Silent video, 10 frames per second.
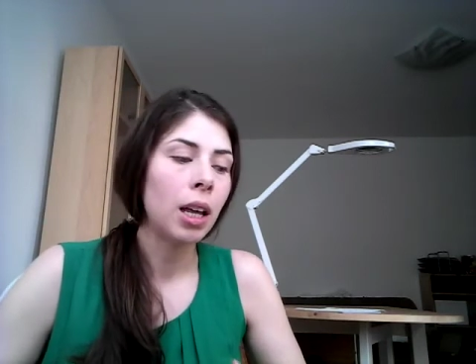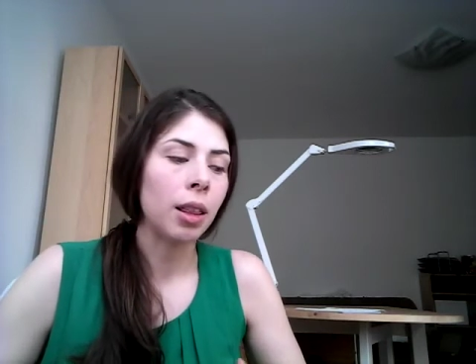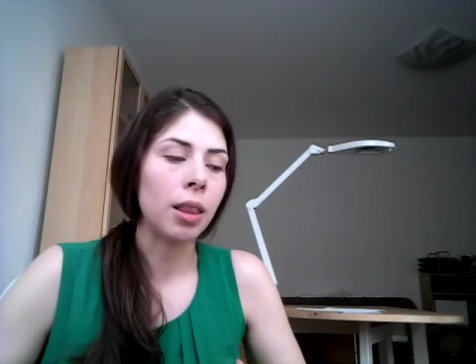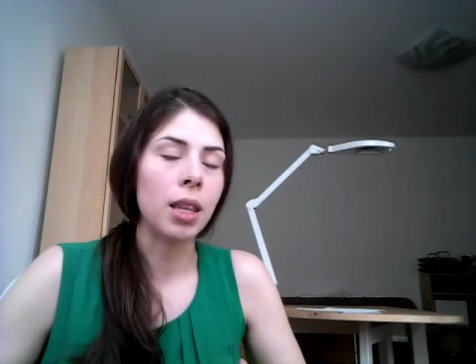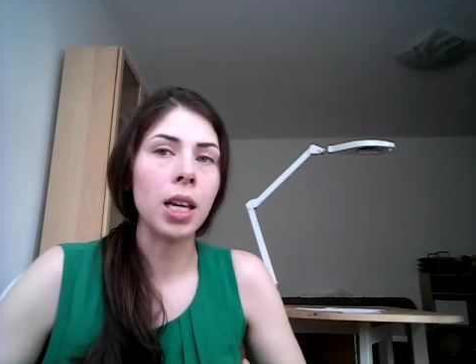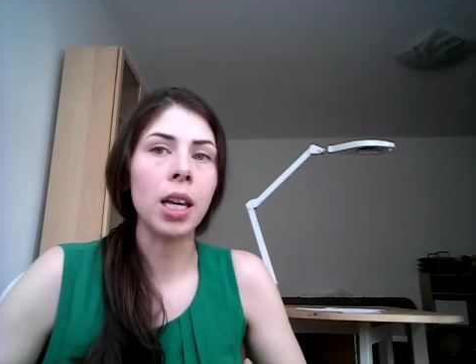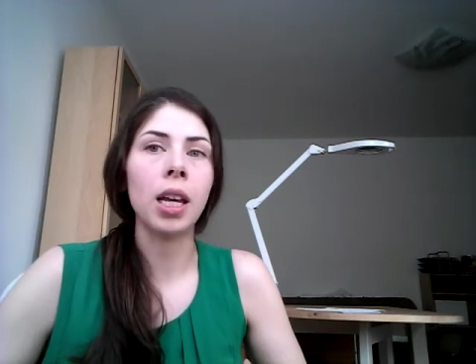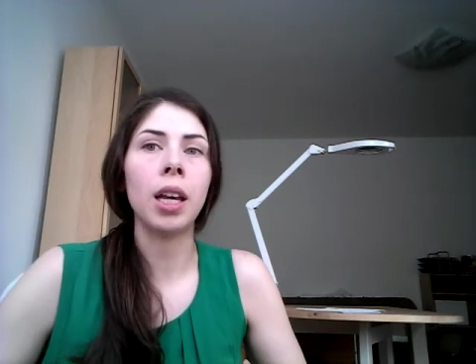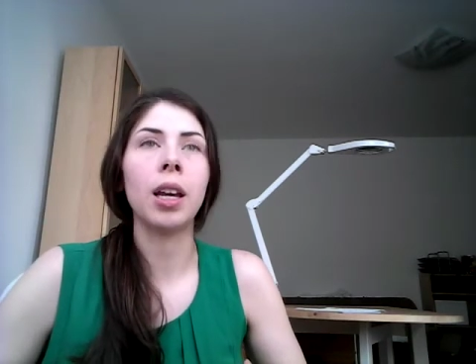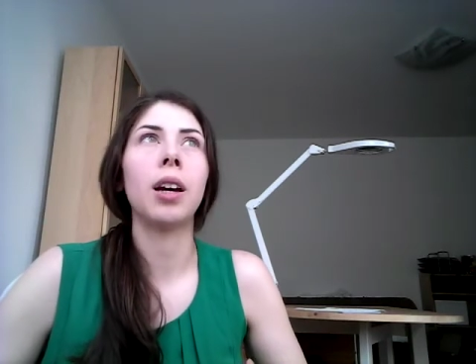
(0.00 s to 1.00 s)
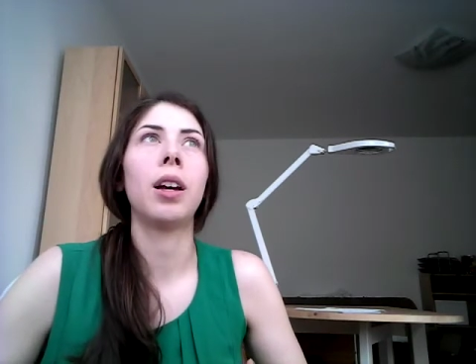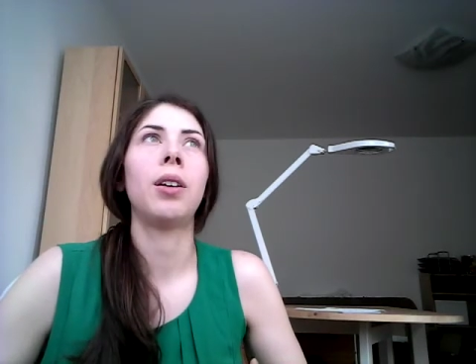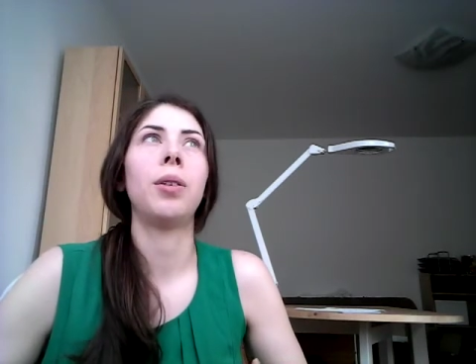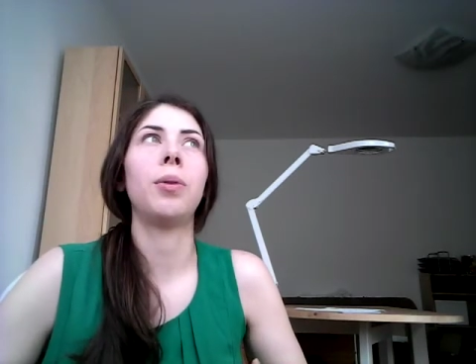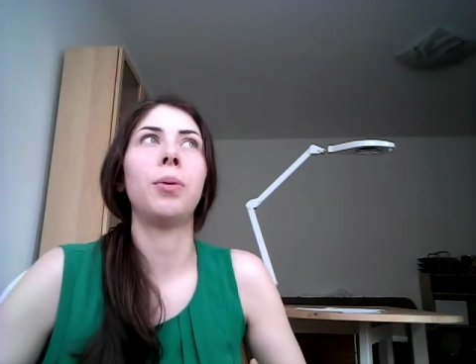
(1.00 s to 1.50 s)
The
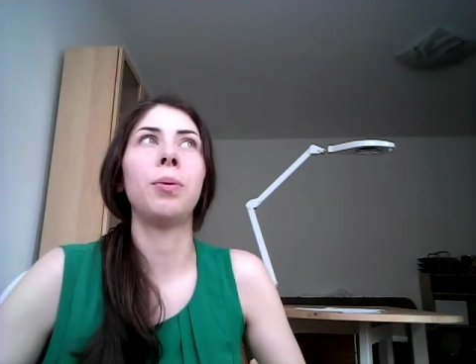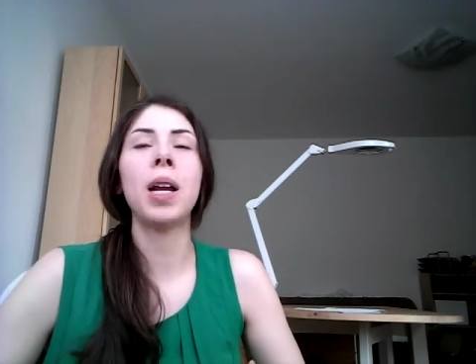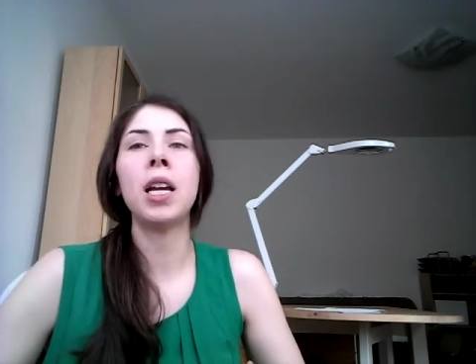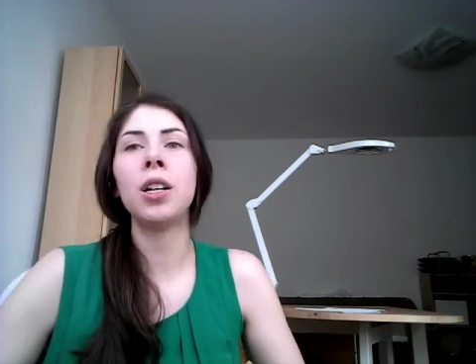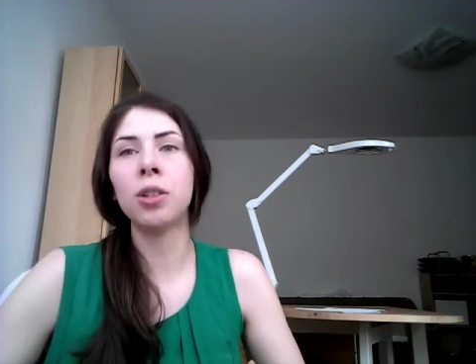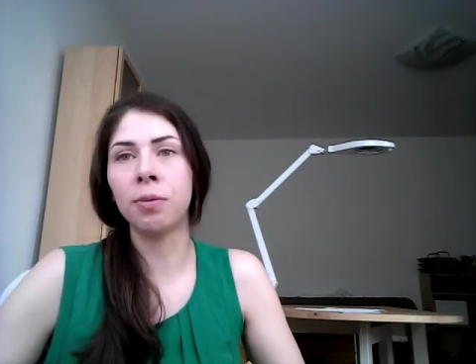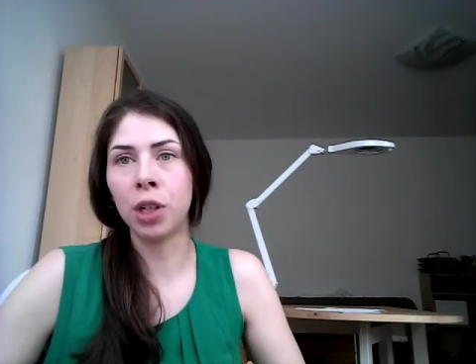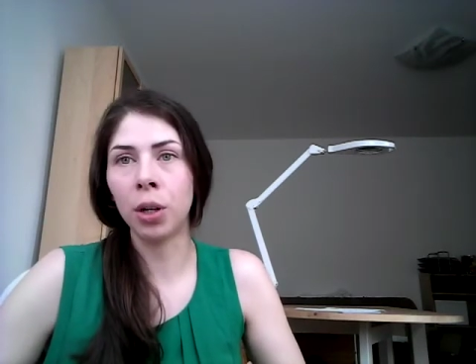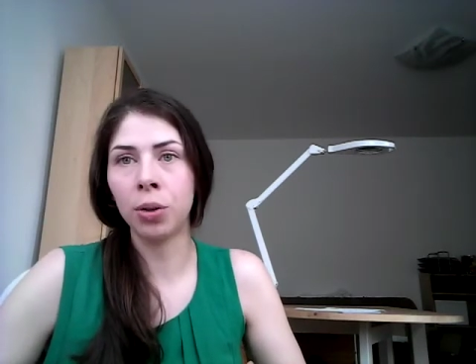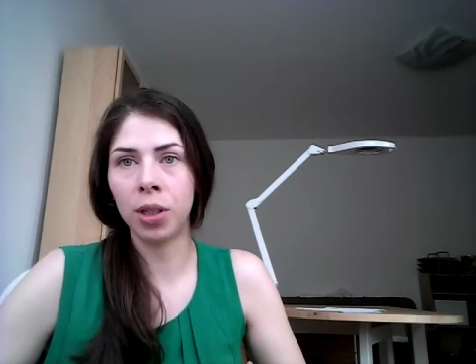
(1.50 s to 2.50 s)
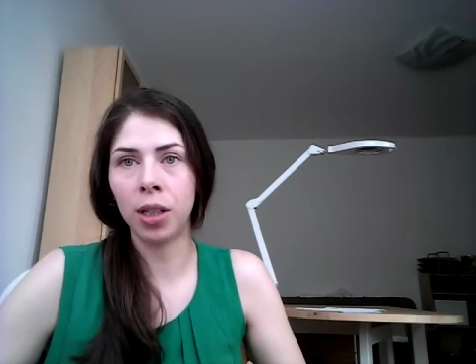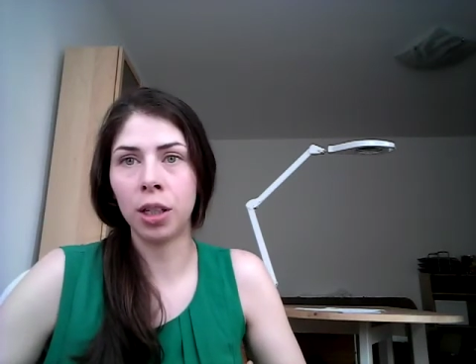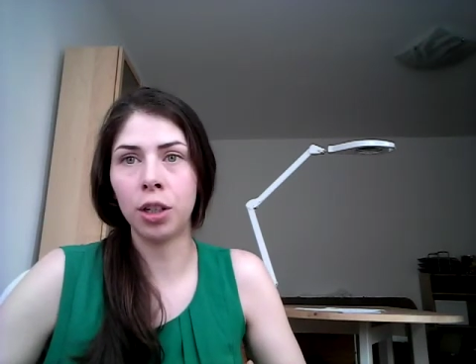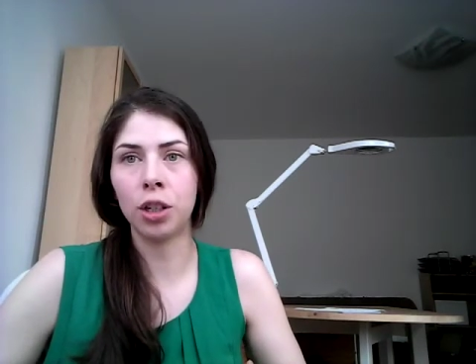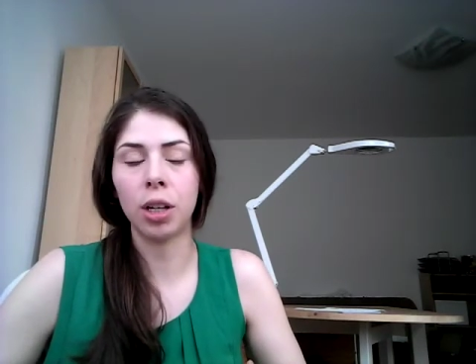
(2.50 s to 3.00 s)
range of
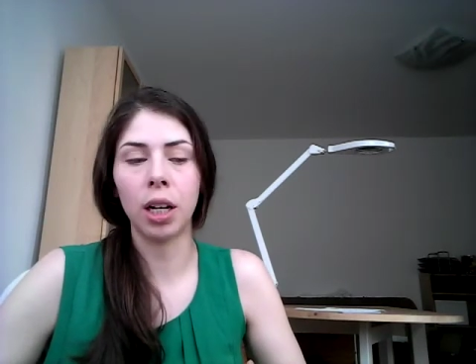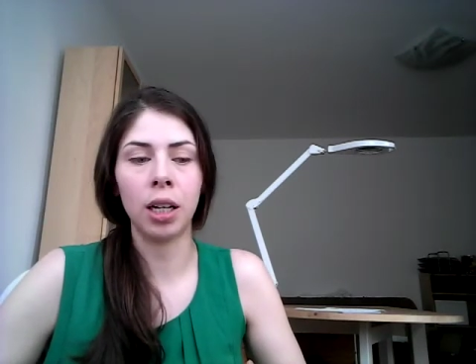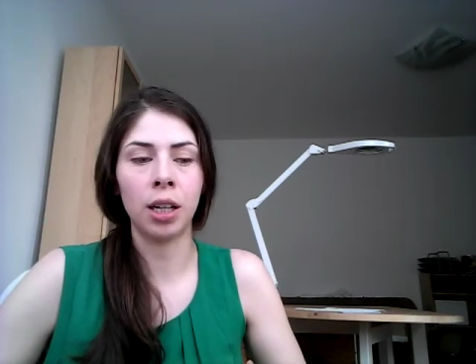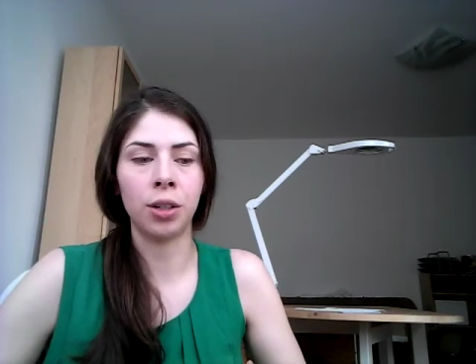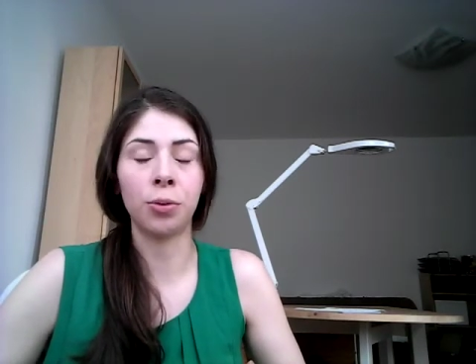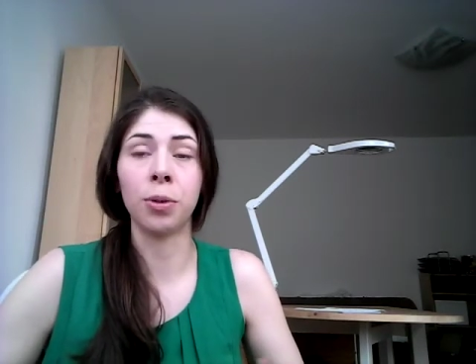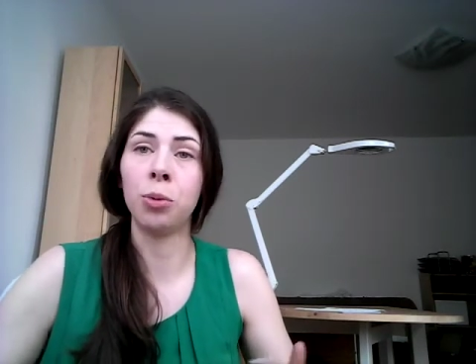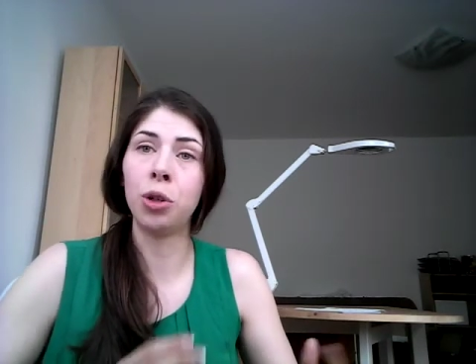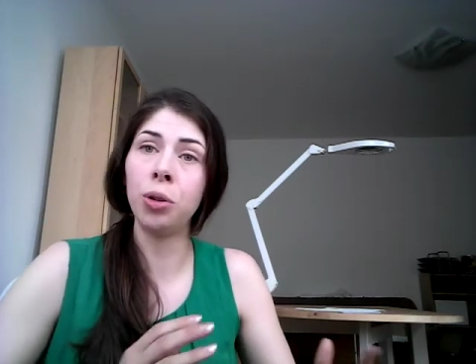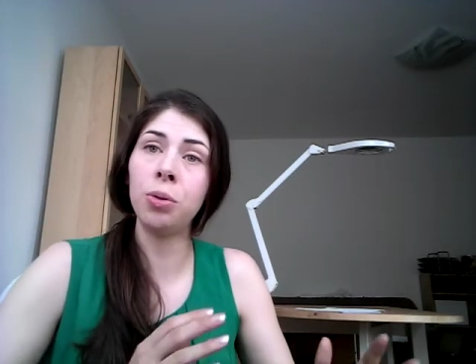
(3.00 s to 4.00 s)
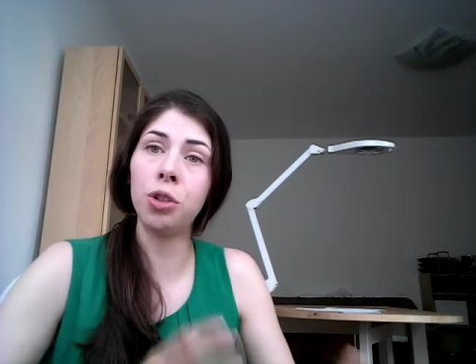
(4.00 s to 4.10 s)
dosage is from 2